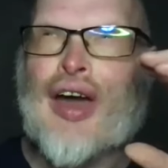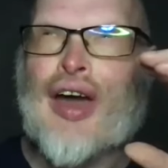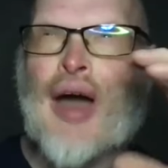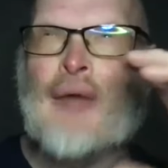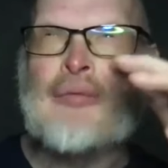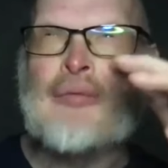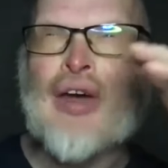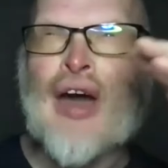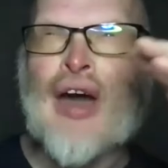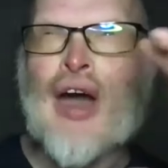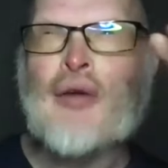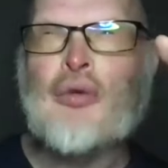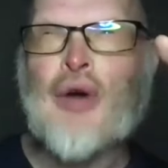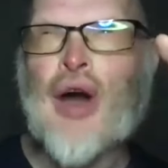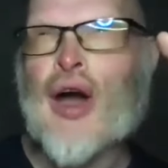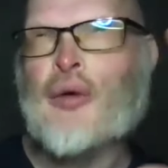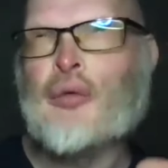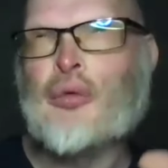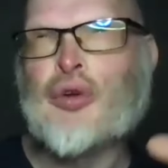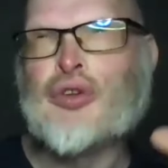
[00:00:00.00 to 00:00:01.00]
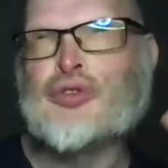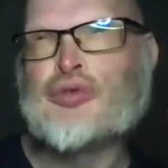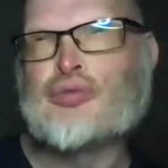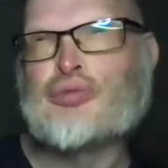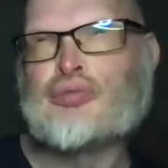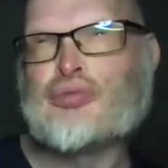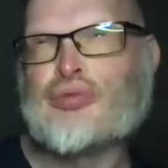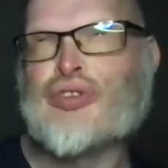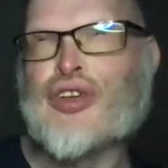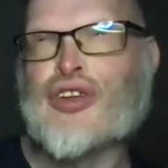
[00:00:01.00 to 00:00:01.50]
I mean I, I would
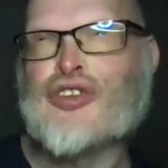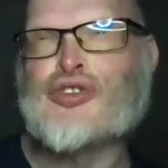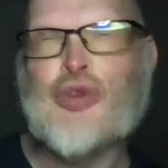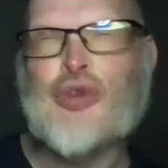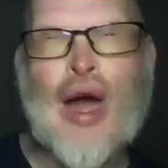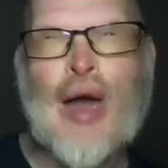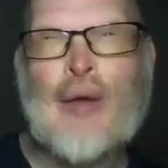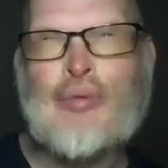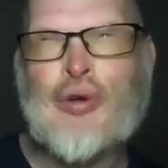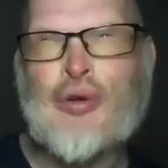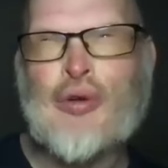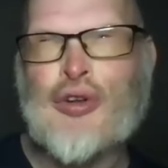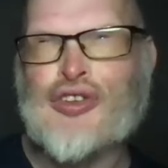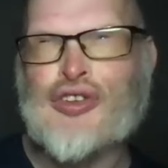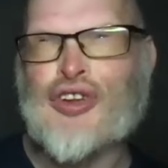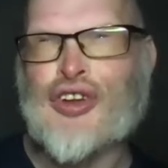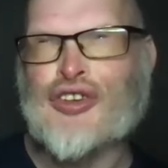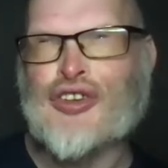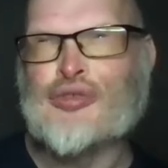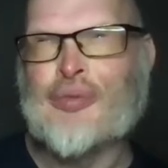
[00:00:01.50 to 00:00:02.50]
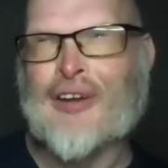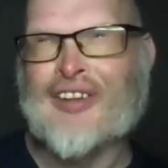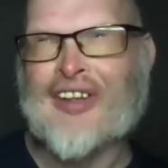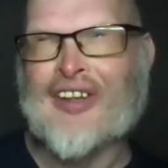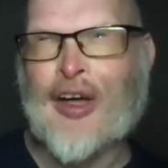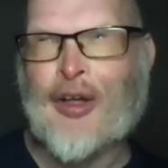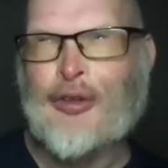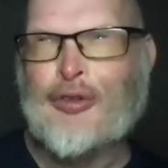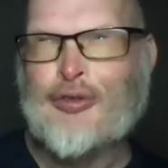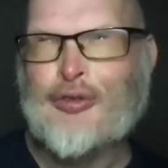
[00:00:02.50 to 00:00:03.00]
describe you as such
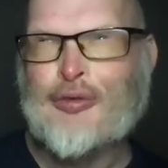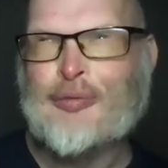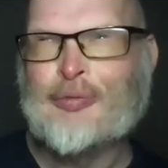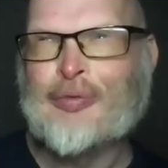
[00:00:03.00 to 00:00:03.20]
myself.